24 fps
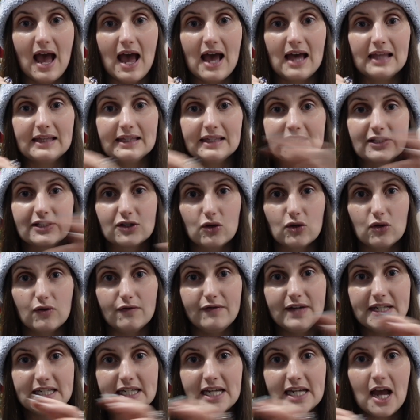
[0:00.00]
little
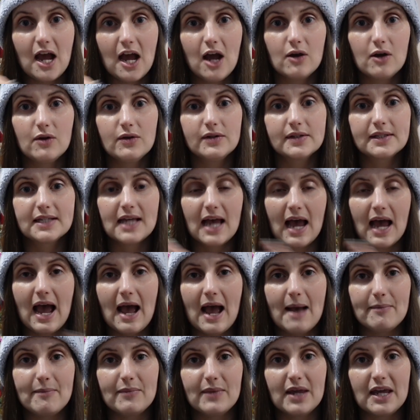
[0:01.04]
videos.
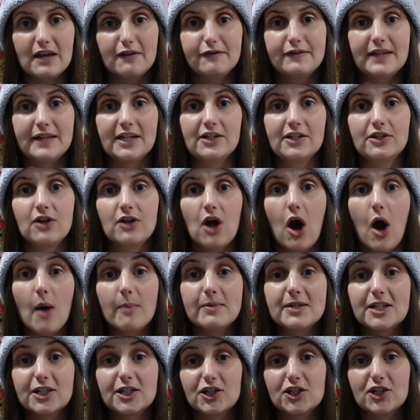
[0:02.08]
If they
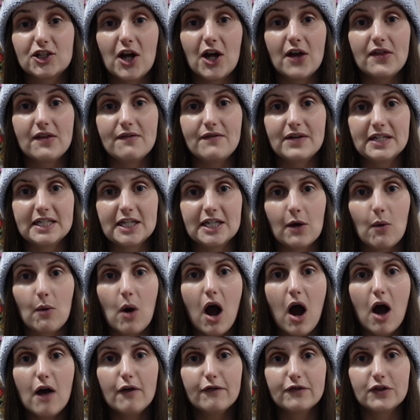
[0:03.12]
opted to turn the video
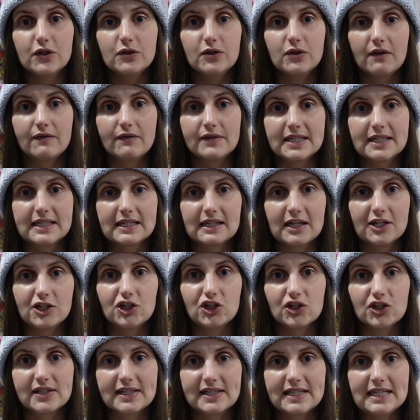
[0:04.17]
off, you'd obviously like
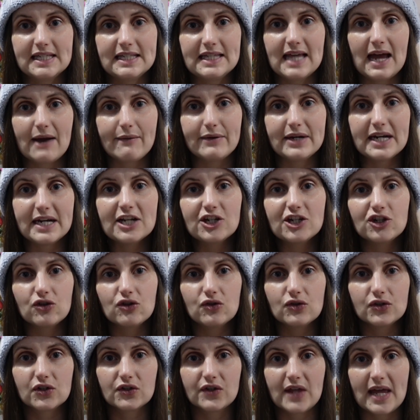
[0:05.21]
just see their
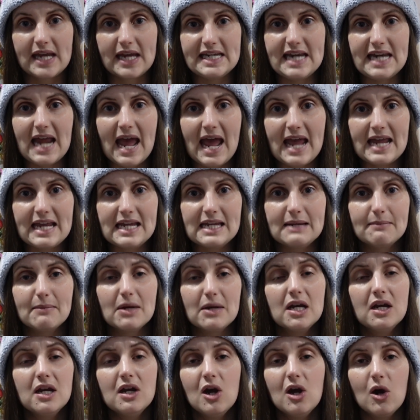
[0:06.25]
initials or their name,
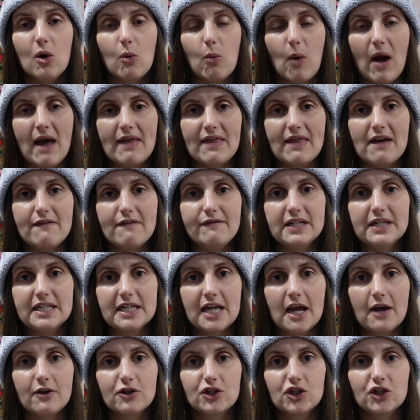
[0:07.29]
where their
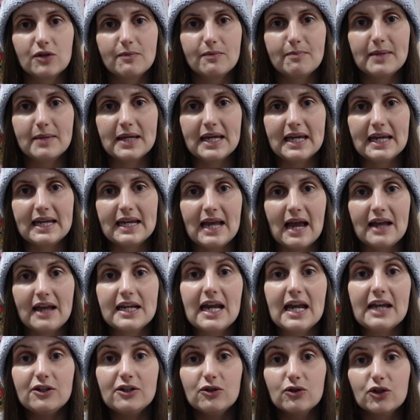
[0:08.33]
video should be, and
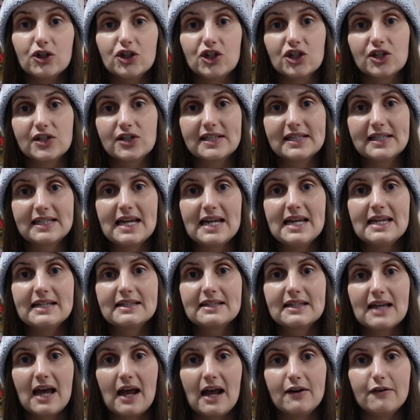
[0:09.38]
yeah, you could just
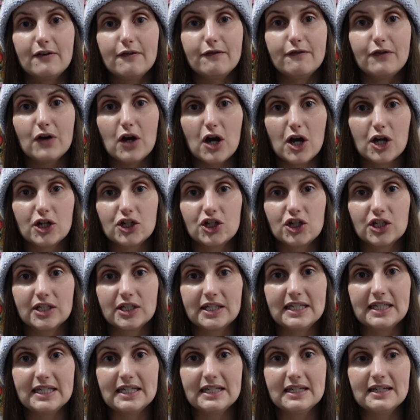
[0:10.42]
sit and
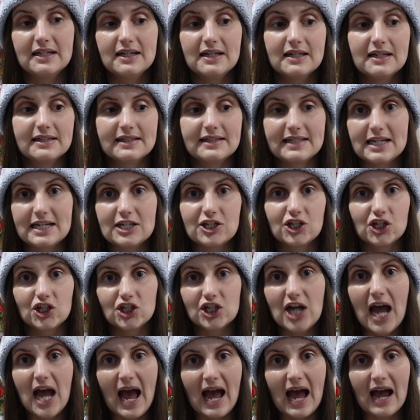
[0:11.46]
virtually stitch and
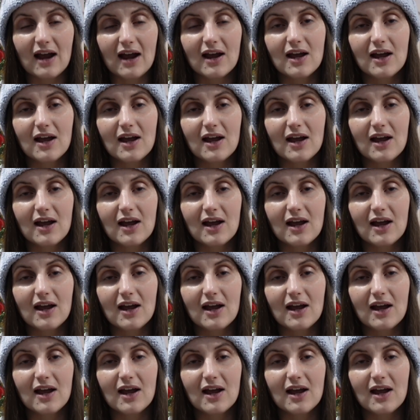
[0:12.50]
chat